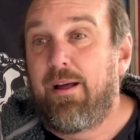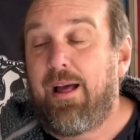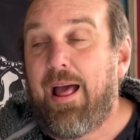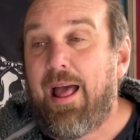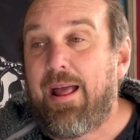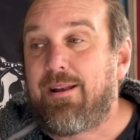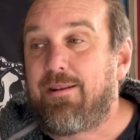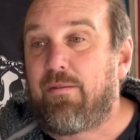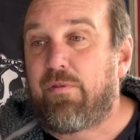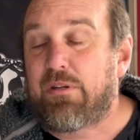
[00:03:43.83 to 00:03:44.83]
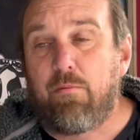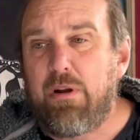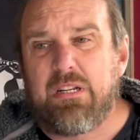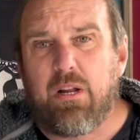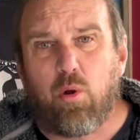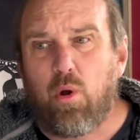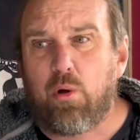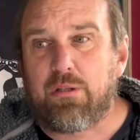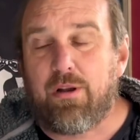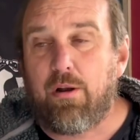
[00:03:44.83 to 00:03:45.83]
And for some reason it got
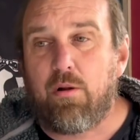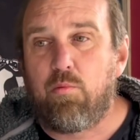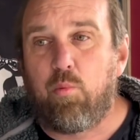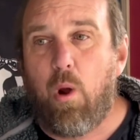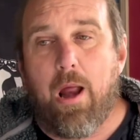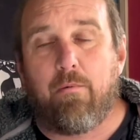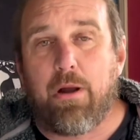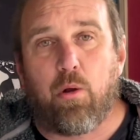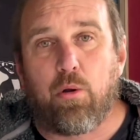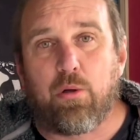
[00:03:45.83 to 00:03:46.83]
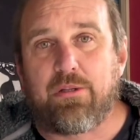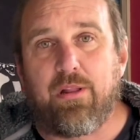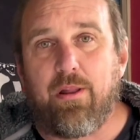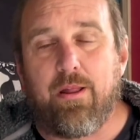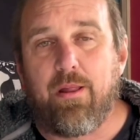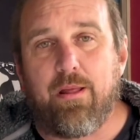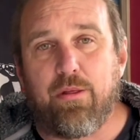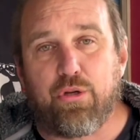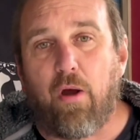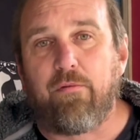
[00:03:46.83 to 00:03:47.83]
lost. I don't know where it got lost in, in, in the
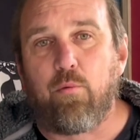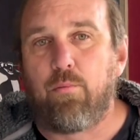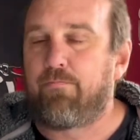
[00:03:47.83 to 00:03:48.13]
shuffle.